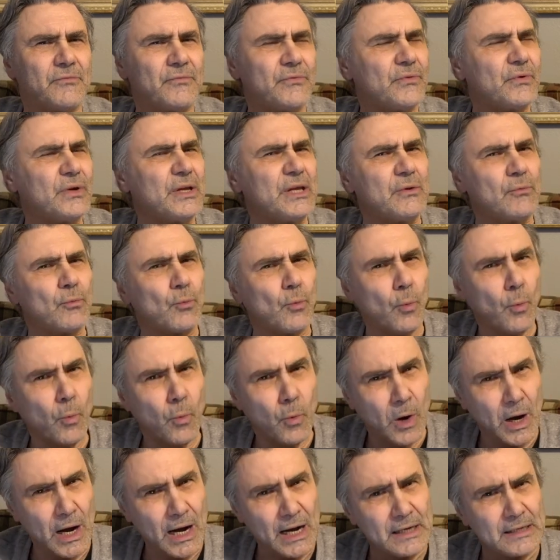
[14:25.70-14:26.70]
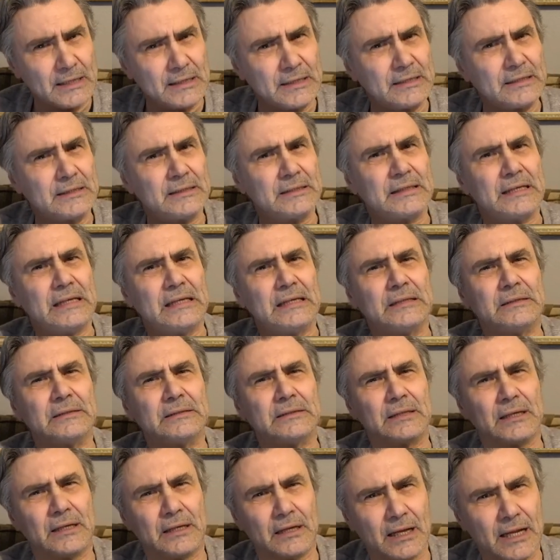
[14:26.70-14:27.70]
If we walk
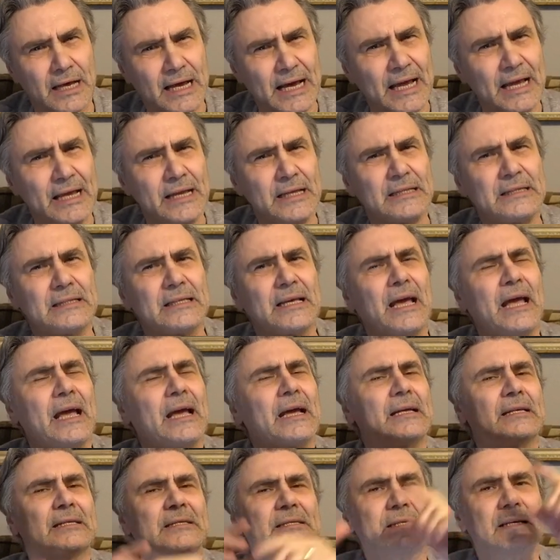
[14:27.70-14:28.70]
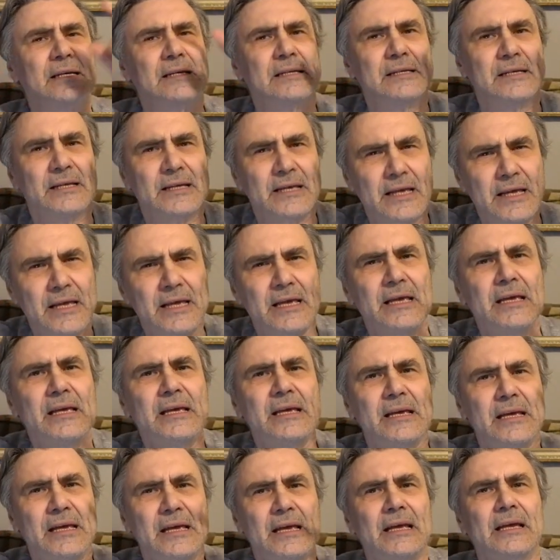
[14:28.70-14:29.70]
in the light as
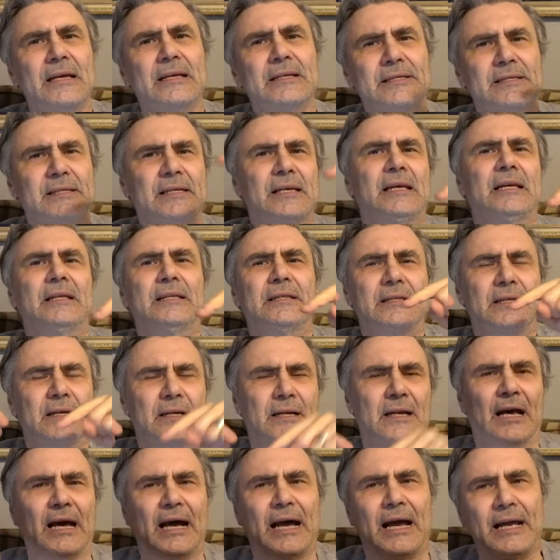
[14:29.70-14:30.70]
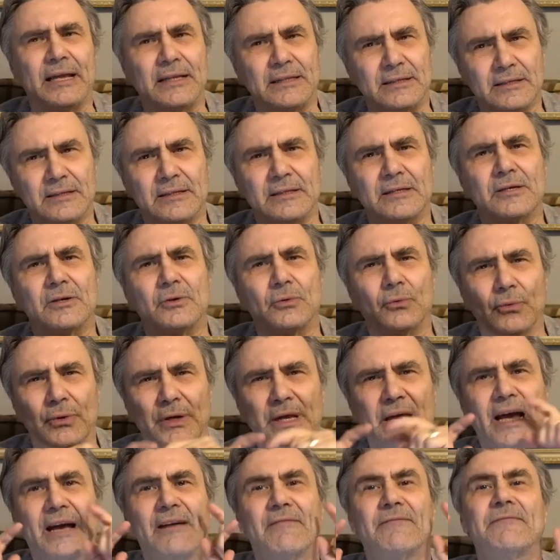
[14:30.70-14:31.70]
He is in the light.
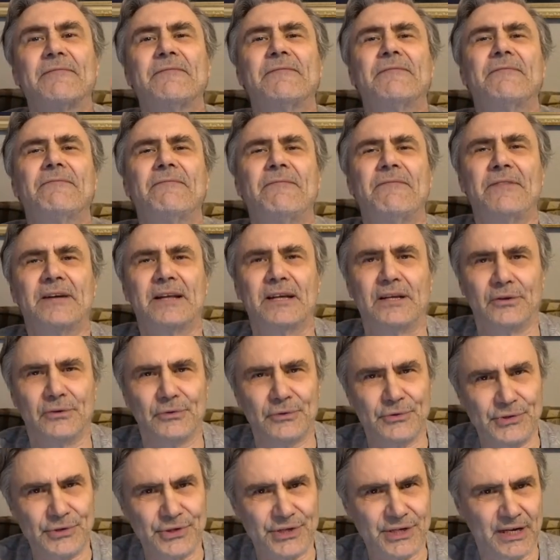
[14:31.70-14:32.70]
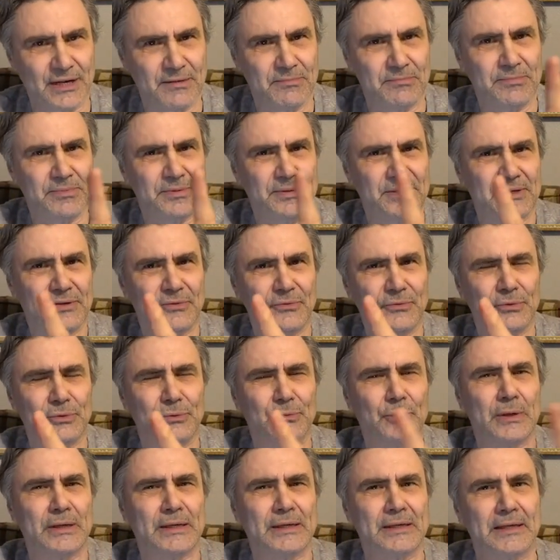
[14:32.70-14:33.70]
We have fellowship
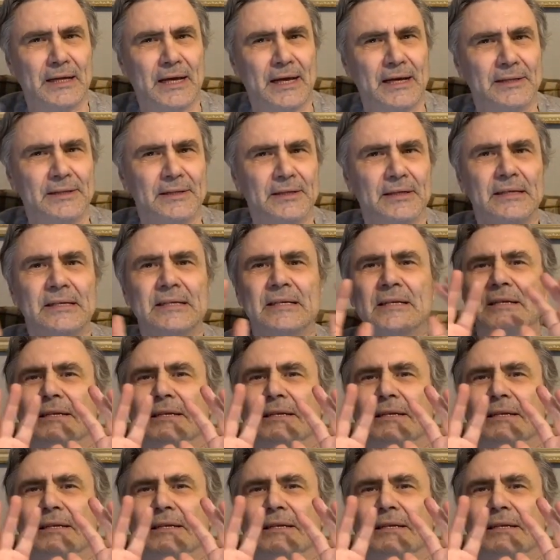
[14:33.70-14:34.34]
with one another.